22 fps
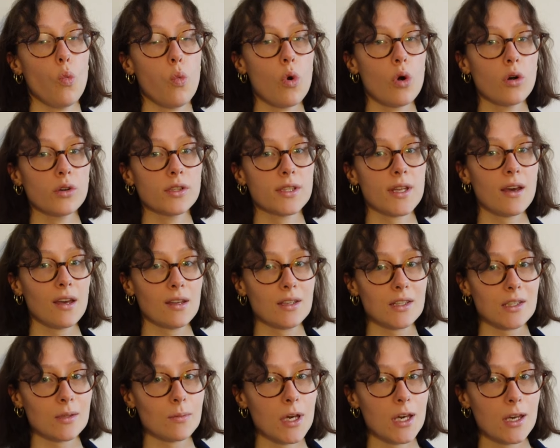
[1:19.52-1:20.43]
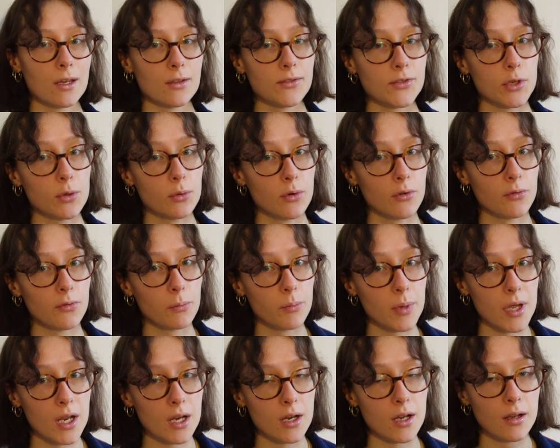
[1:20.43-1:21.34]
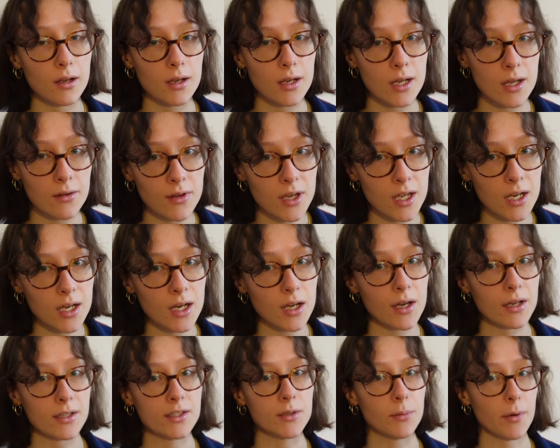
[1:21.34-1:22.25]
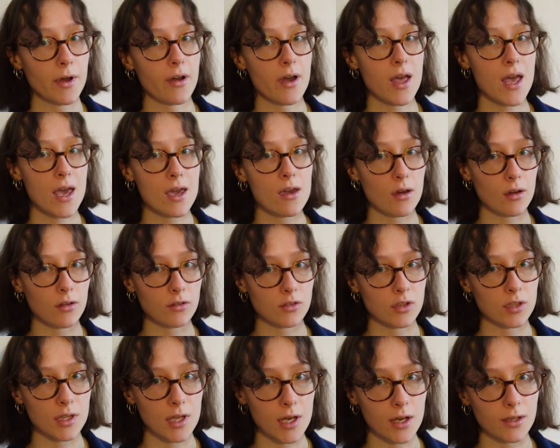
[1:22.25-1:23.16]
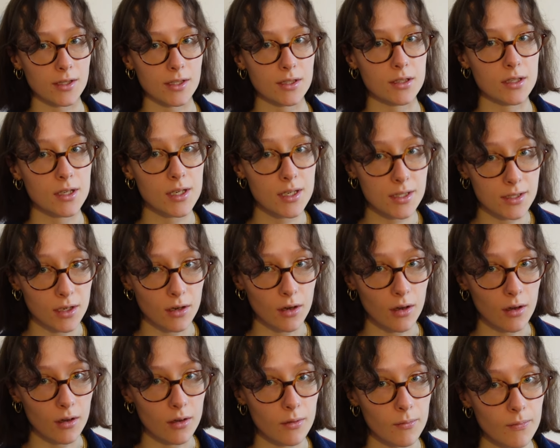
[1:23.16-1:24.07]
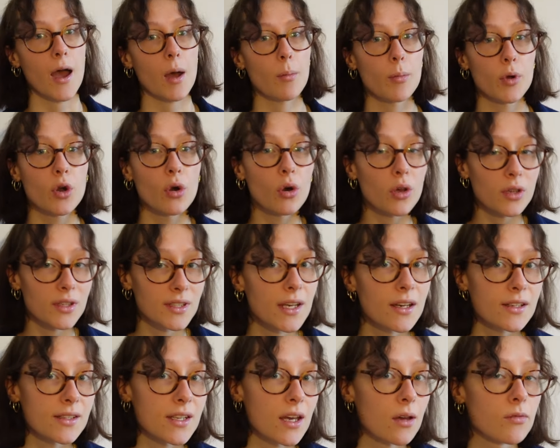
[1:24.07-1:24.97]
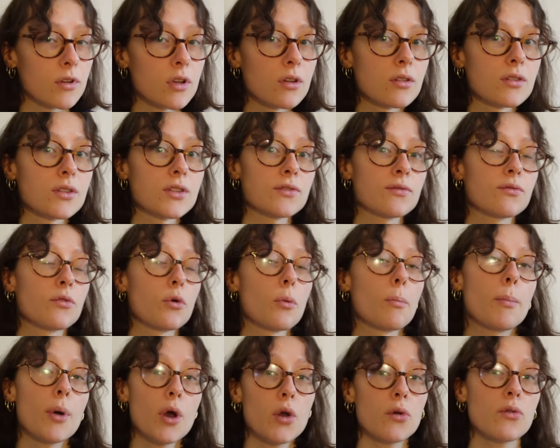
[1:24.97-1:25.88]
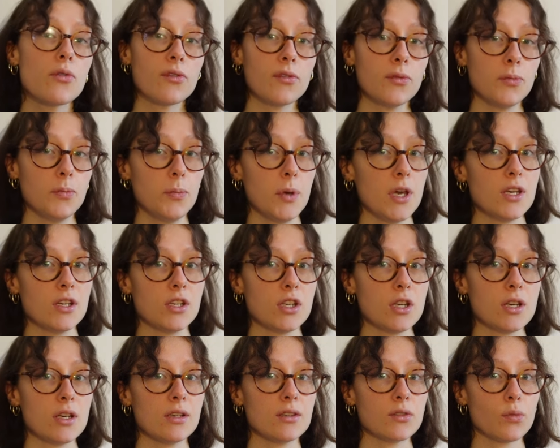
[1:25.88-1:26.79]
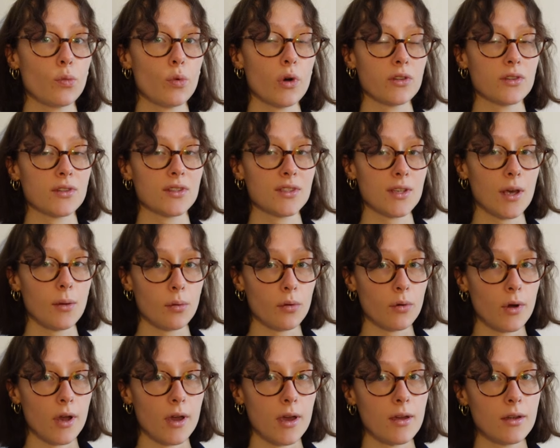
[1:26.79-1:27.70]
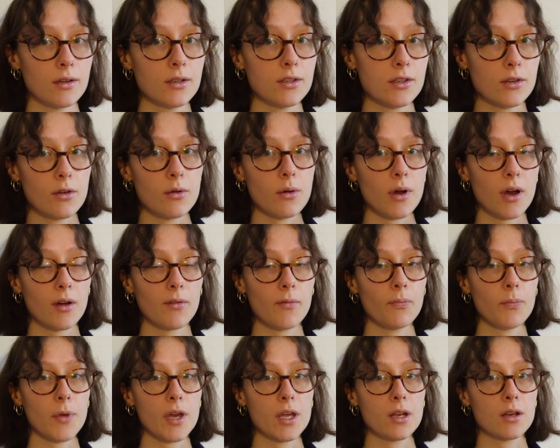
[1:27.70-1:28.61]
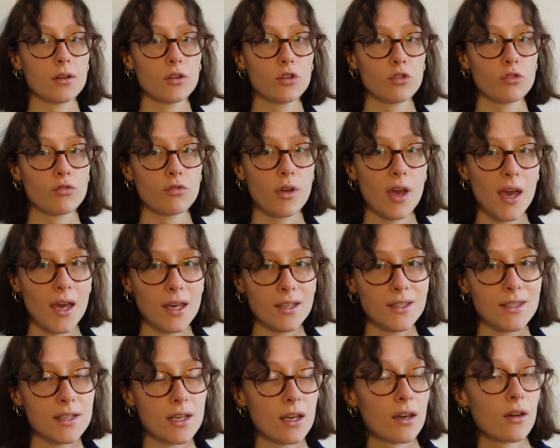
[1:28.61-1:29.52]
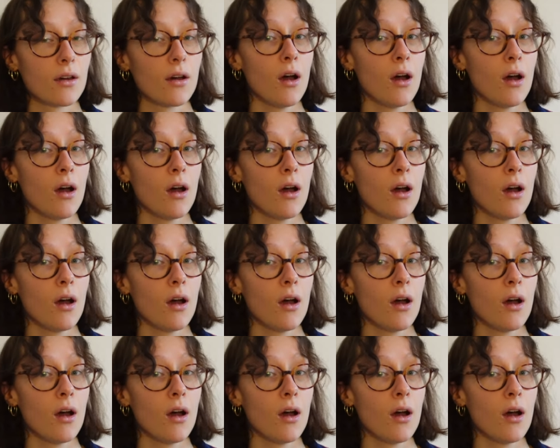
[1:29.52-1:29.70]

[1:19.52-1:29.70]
was estimated to have been living at about 800,000 years ago, and because there's evidence for both species once separated to have been creating